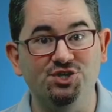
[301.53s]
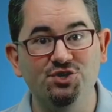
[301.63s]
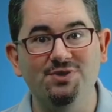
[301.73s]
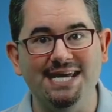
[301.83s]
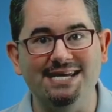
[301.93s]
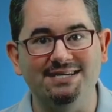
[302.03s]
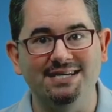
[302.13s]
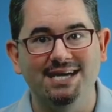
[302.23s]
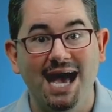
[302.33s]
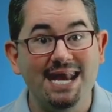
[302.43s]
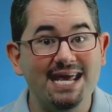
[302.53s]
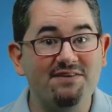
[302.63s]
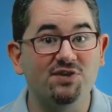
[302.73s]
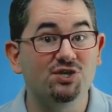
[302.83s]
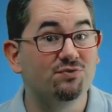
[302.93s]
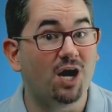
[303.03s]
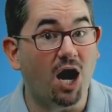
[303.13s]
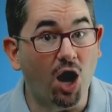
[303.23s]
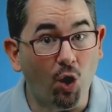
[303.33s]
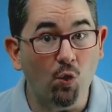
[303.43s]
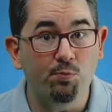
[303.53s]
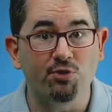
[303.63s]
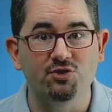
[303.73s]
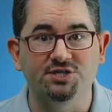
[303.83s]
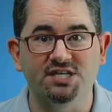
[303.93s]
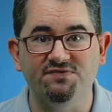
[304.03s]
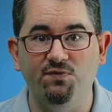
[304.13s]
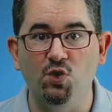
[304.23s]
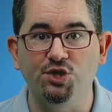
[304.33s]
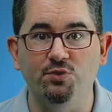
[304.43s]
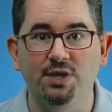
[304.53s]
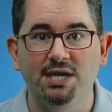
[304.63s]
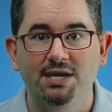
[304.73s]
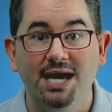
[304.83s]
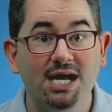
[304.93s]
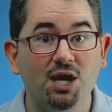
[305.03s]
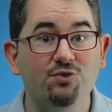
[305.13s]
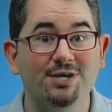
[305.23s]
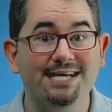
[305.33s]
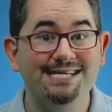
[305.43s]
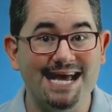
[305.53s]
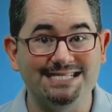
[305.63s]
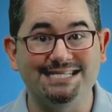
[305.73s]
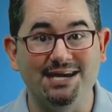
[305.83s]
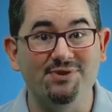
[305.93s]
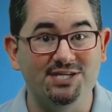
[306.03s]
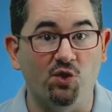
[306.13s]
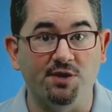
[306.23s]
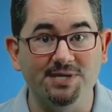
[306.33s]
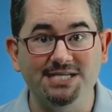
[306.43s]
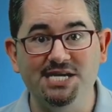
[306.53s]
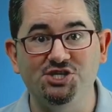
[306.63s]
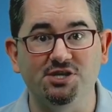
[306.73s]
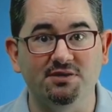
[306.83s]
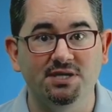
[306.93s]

you need and even do the whole process for you, including necessary documentation,